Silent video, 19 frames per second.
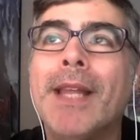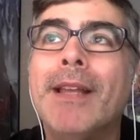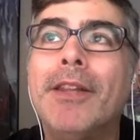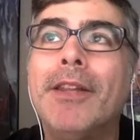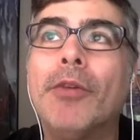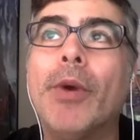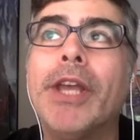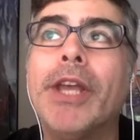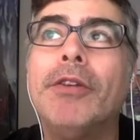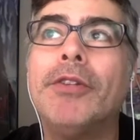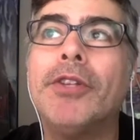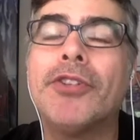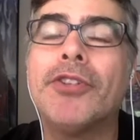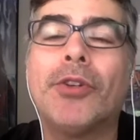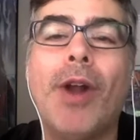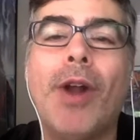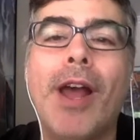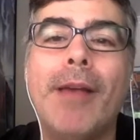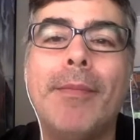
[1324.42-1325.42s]
the way you
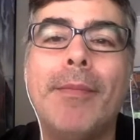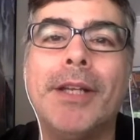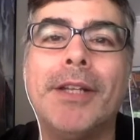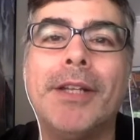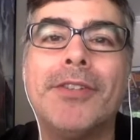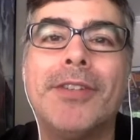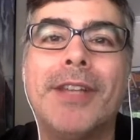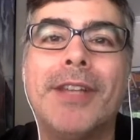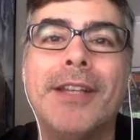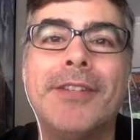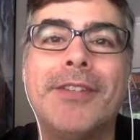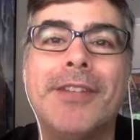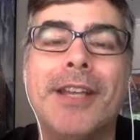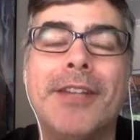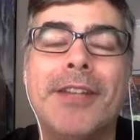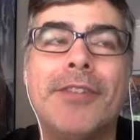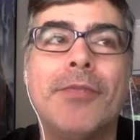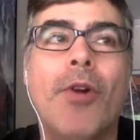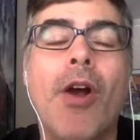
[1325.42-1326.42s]
describe it,
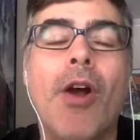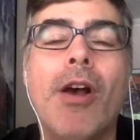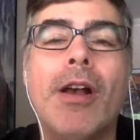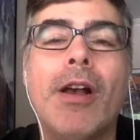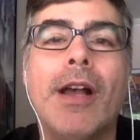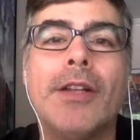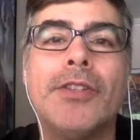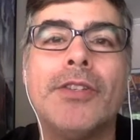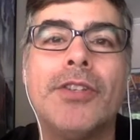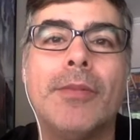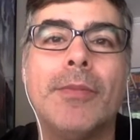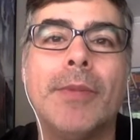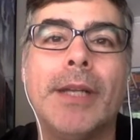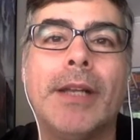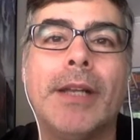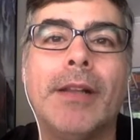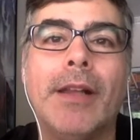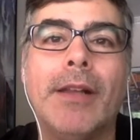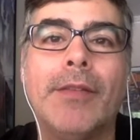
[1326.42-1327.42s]
it's wrong on so
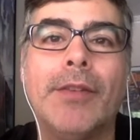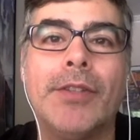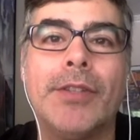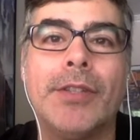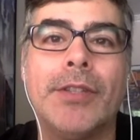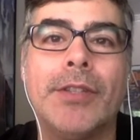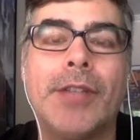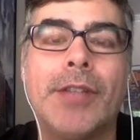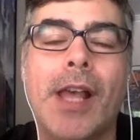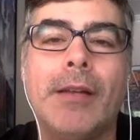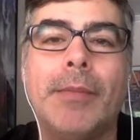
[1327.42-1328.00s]
many levels. It's got to